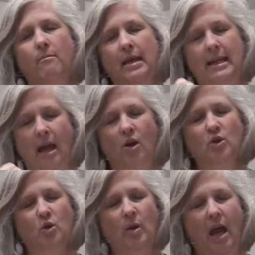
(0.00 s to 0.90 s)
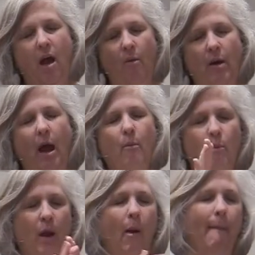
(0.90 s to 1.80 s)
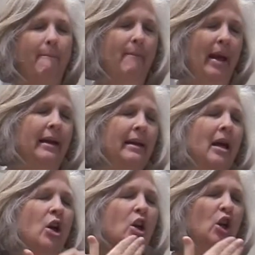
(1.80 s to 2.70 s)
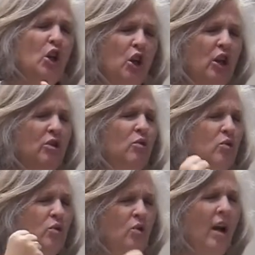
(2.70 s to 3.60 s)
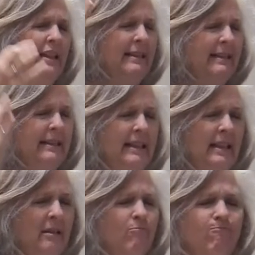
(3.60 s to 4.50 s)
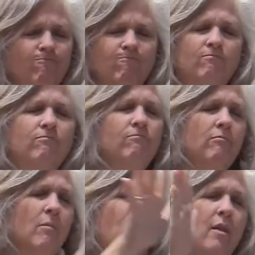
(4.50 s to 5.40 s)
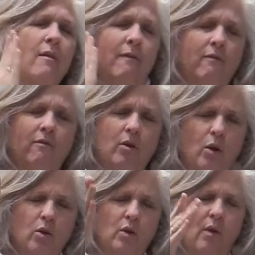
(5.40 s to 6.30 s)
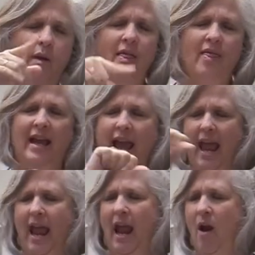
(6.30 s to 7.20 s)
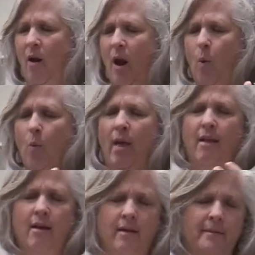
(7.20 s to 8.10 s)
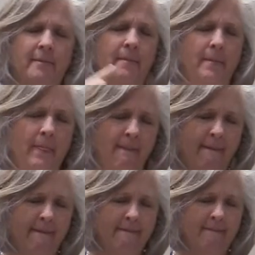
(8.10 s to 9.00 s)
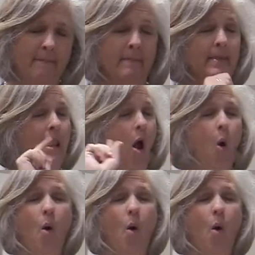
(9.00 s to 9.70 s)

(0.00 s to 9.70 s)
make decisions, like good, solid decisions that'll impact the future of this area with the gospel. And not only that, but the world.